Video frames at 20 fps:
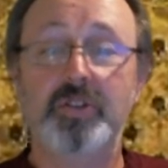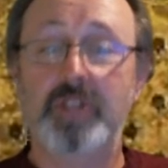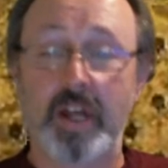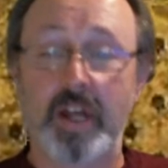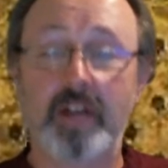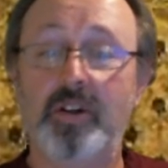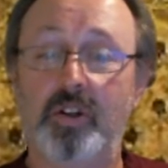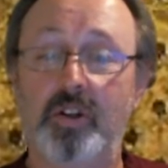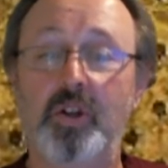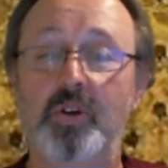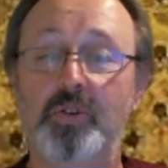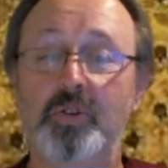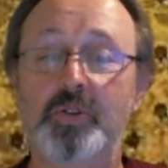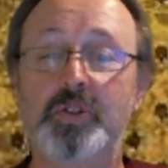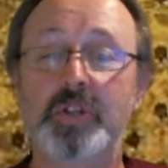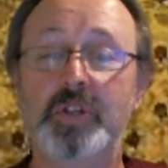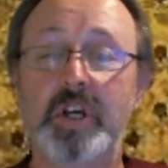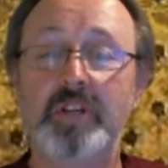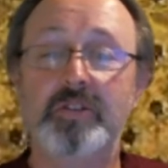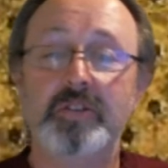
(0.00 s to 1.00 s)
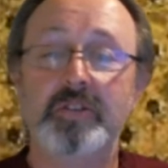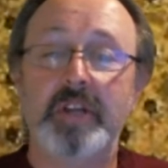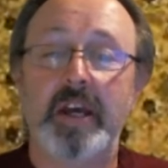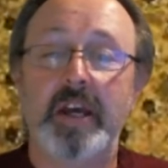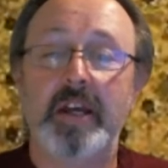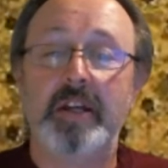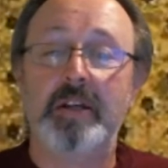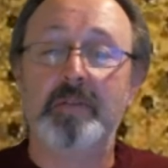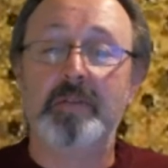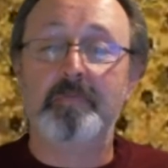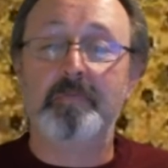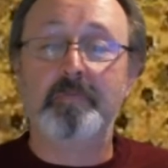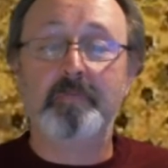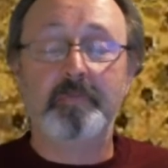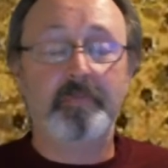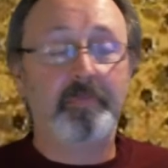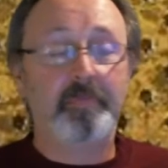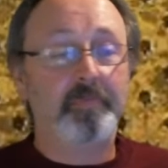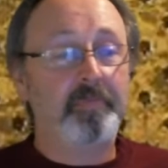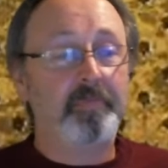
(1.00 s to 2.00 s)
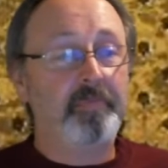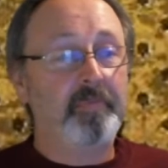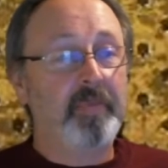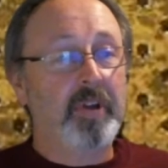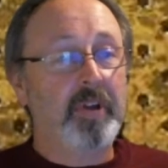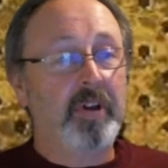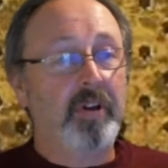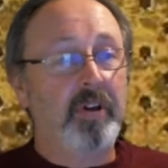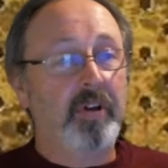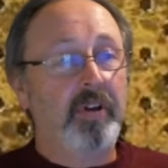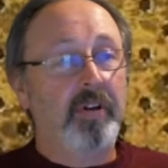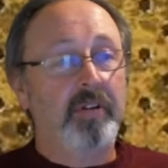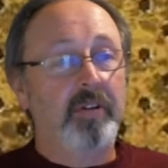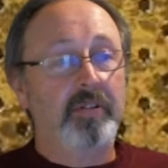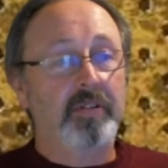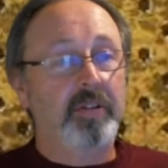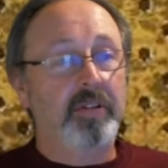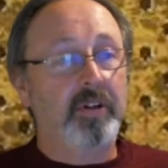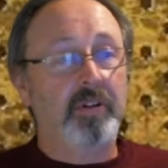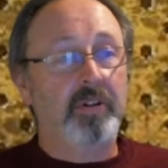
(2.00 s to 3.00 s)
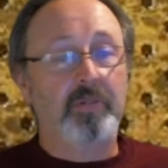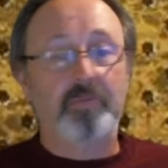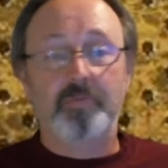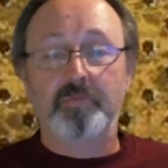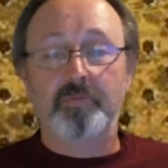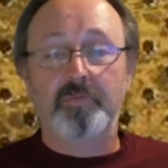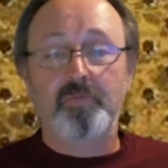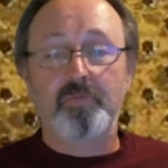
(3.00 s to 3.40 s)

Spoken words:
they closed Shea Stadium. So